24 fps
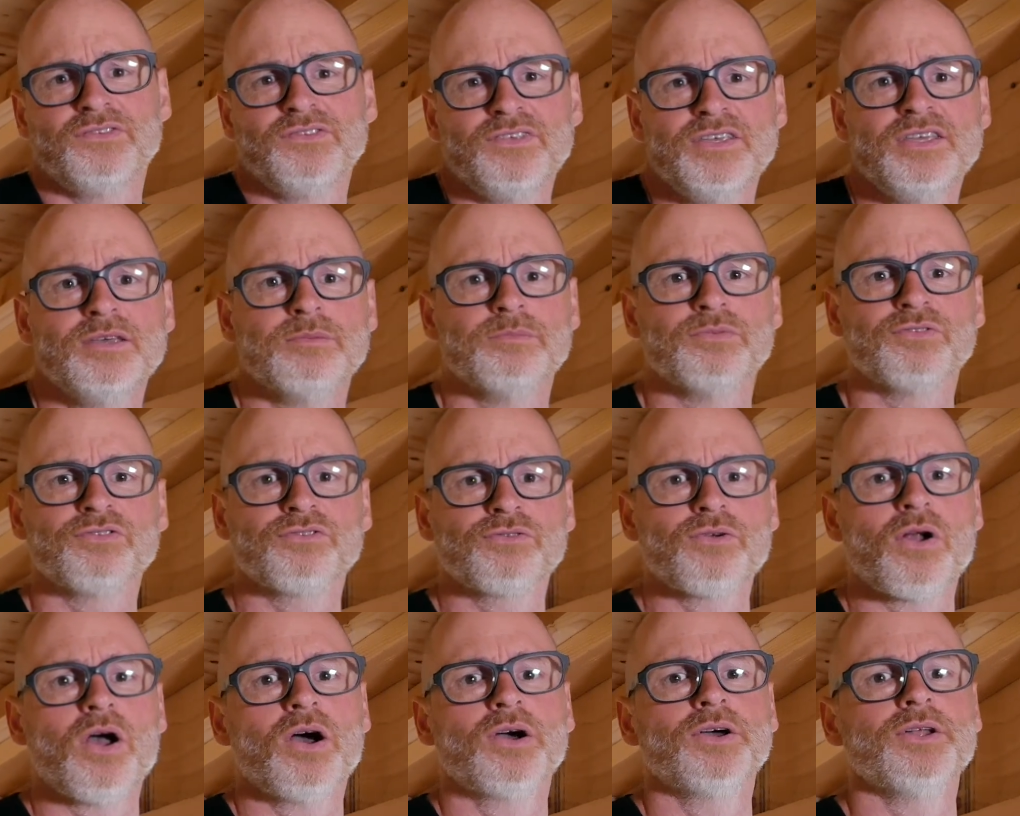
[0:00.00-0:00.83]
seem
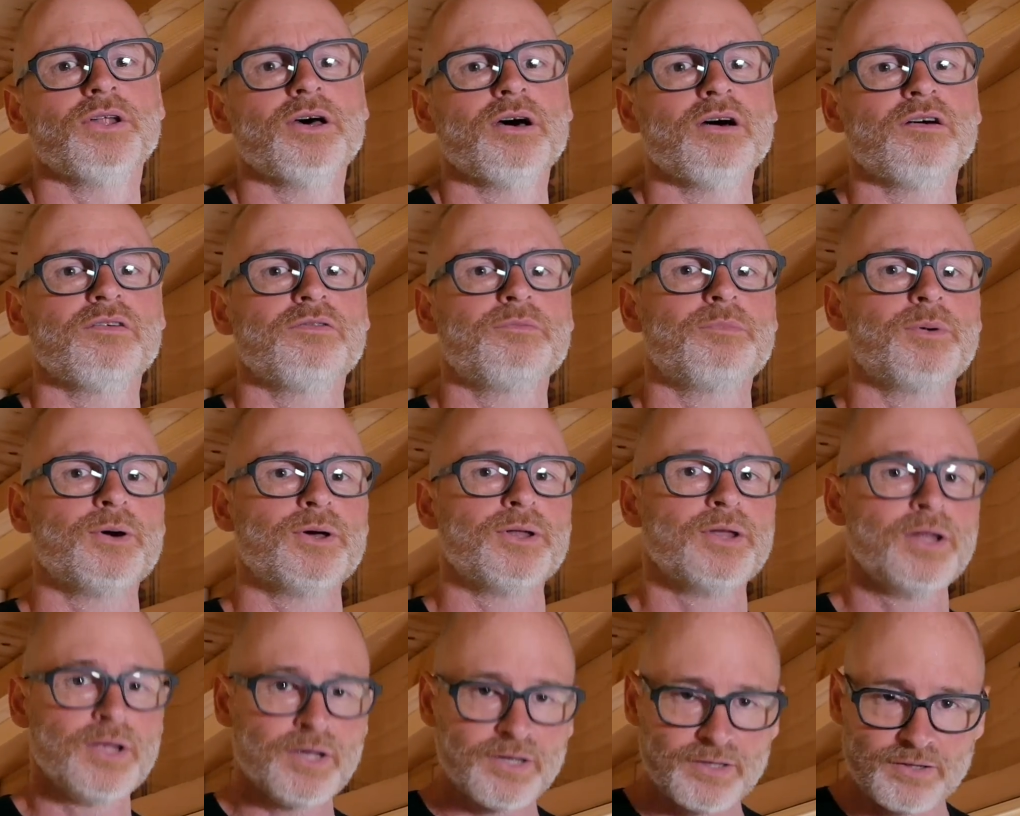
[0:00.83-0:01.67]
strong enough,
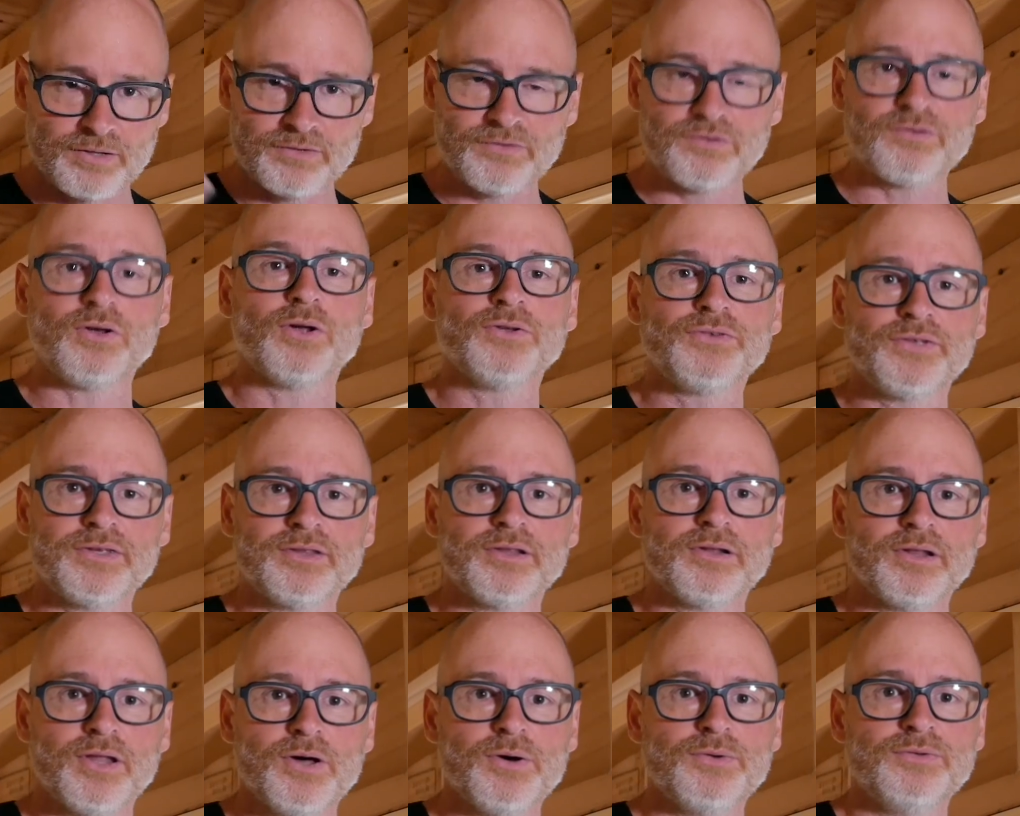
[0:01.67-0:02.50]
but consulting
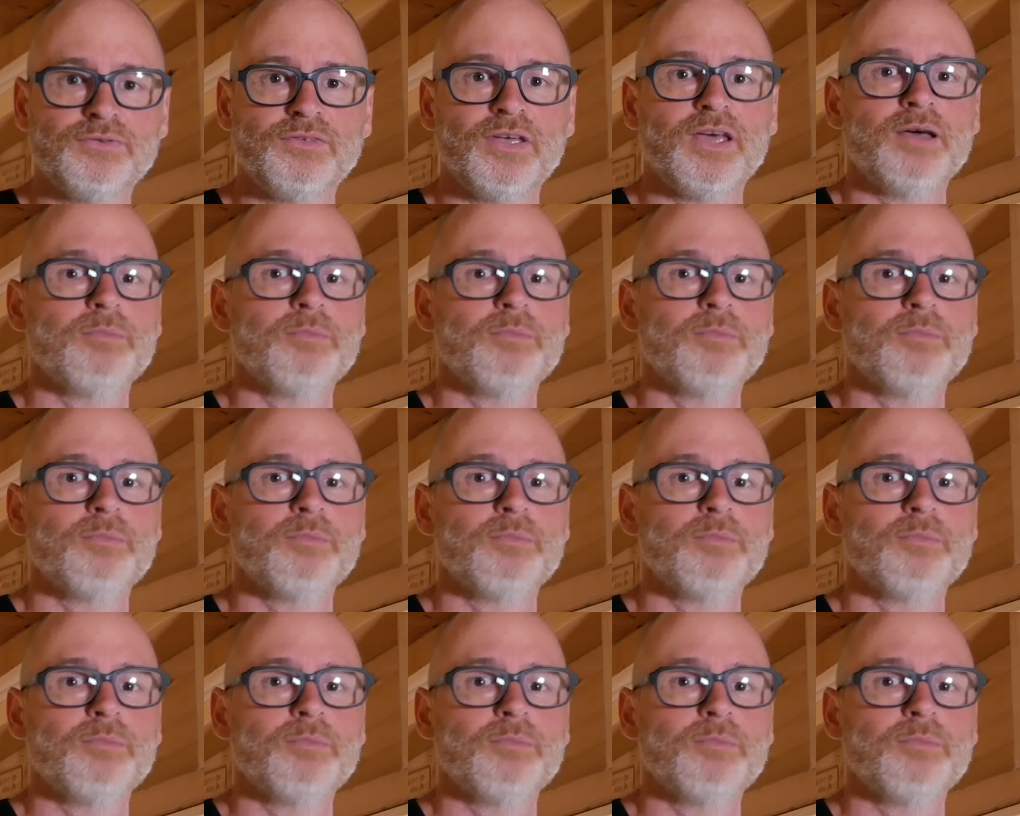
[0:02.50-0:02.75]
the load